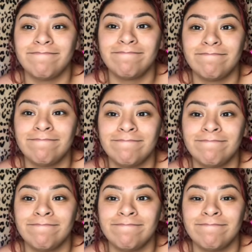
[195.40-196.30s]

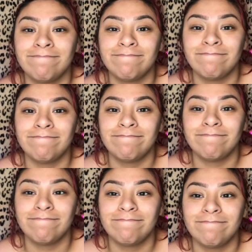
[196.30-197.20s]

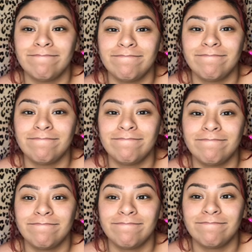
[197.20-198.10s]

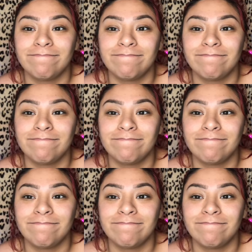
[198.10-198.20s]
No one is speaking in this clip.